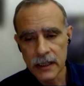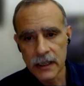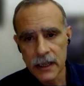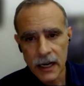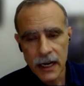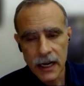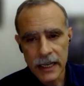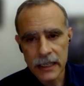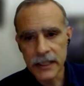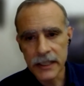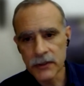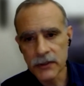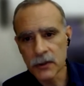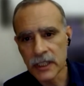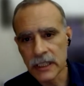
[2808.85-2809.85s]
I'll give
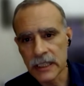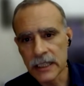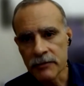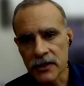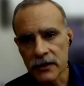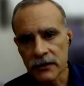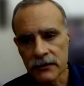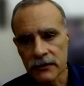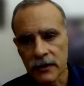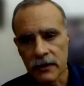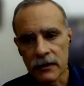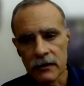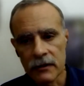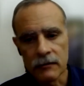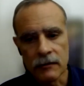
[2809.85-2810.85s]
you a glimpse of
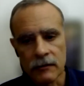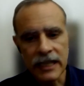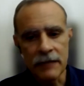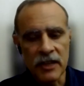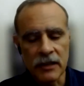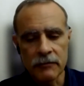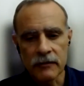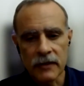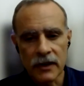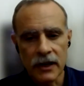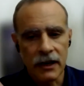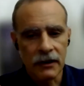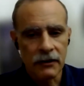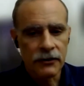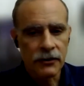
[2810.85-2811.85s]
what I mean
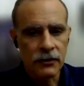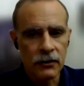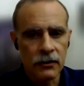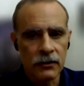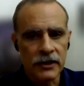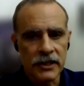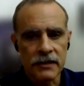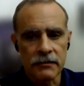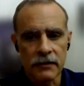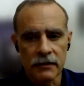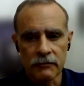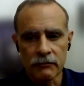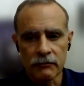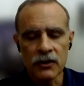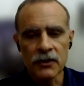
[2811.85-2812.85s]
through this
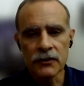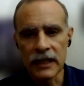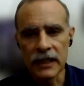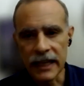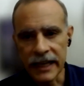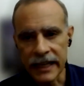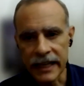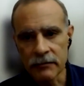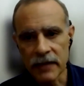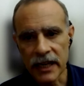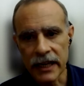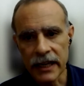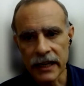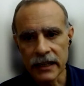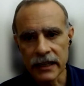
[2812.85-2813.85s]
beautiful line
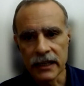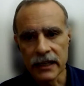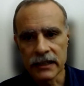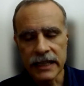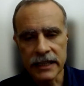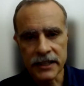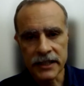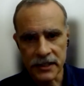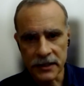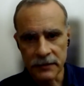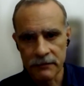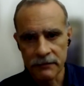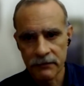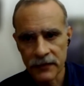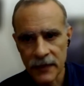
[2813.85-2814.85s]
by Tennyson.
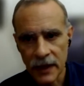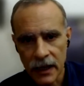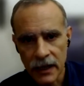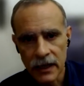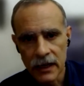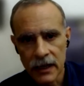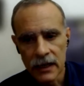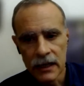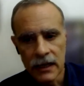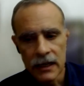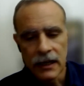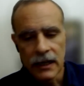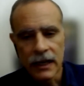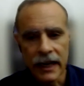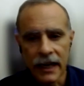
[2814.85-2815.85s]

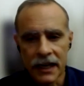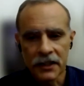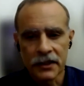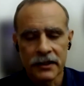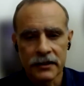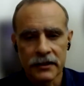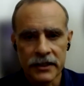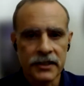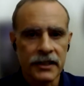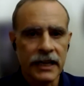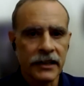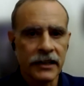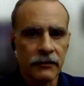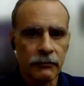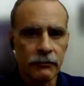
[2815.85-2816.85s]
And this
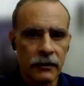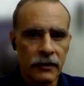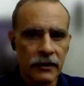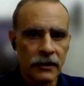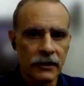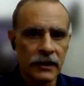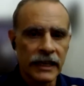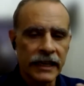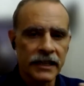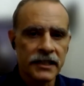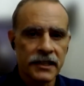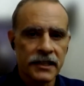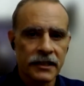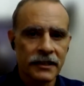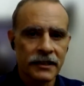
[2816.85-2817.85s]
kind of
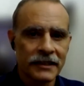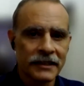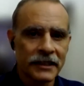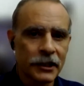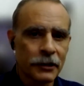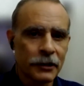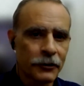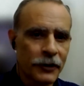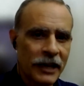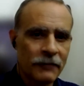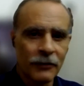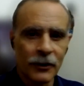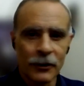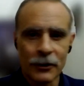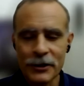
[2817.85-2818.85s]
links the
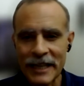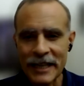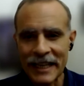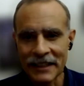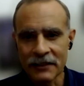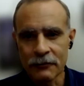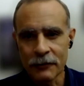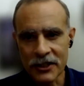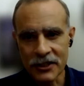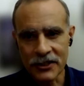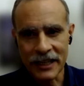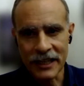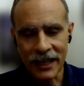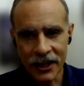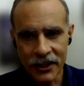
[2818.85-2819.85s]
rainbows, and which is
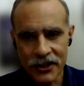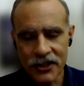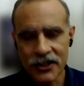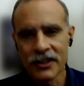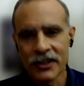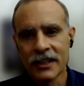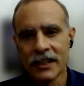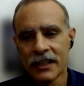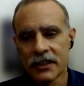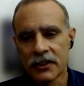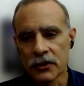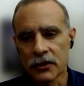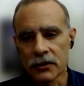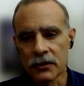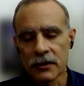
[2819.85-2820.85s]
an arch,
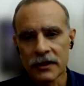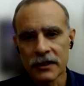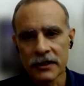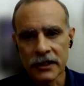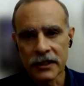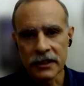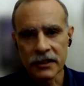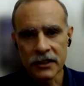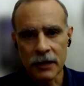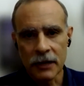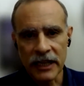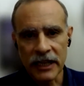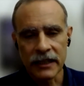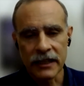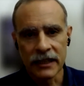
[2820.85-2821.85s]
to the
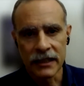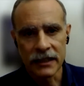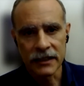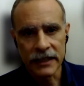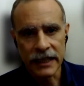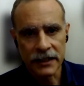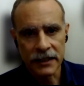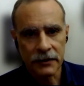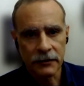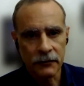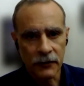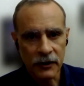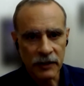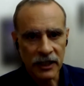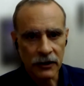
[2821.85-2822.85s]
topic that
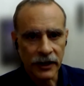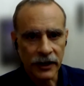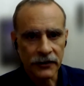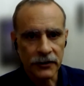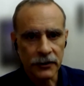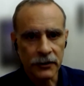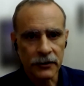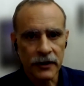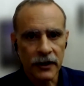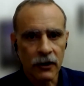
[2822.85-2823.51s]
we've been going through.